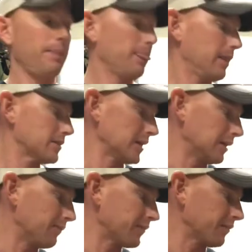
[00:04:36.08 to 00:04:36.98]
Sign
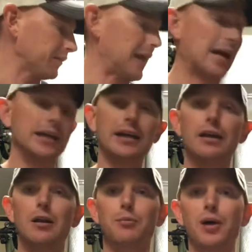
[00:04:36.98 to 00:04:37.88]
up for the finale.
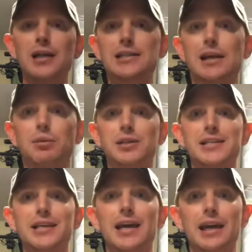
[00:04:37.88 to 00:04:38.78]
The prize table is
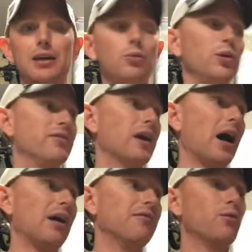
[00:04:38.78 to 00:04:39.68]
kicking. We've
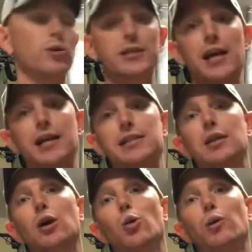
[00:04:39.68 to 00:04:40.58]
got Vortex.
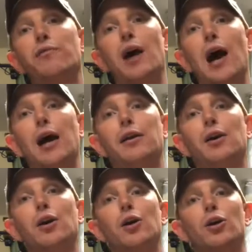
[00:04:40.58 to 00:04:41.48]
We've got
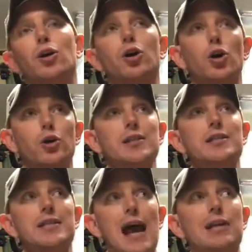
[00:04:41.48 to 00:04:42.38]
Curtis
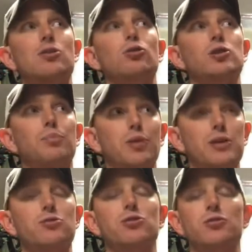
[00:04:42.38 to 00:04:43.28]
Tactical
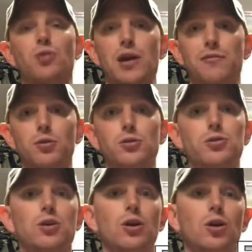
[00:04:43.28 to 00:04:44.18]
Suppressors and
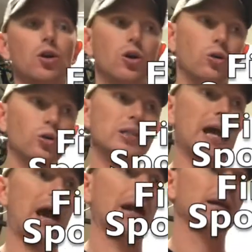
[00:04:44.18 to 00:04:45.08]
Rifles, Cold
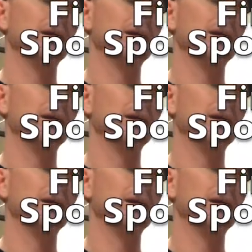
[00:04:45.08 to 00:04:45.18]
Tac,